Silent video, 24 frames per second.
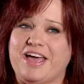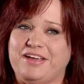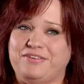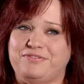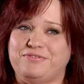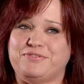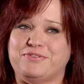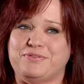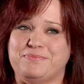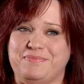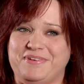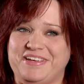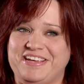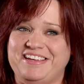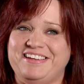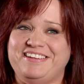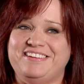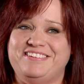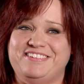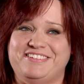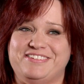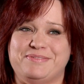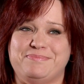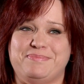odd for me
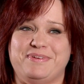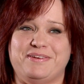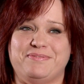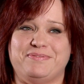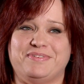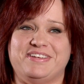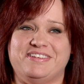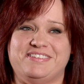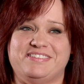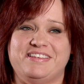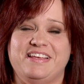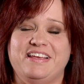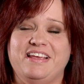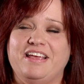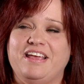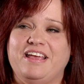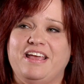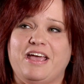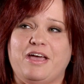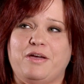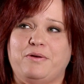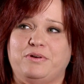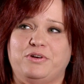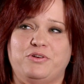to be up, because
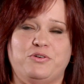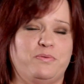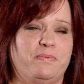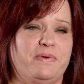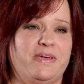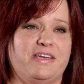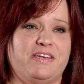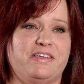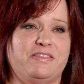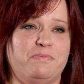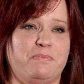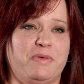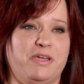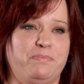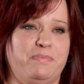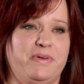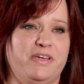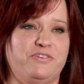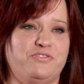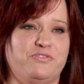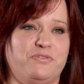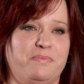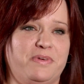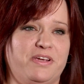I would go back into my
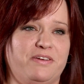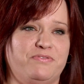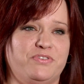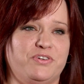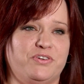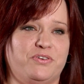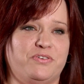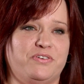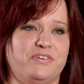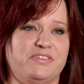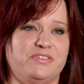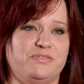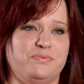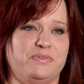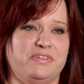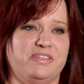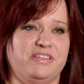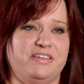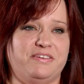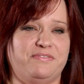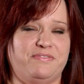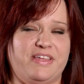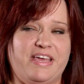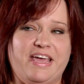bedroom after Chris would
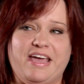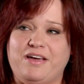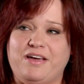leave the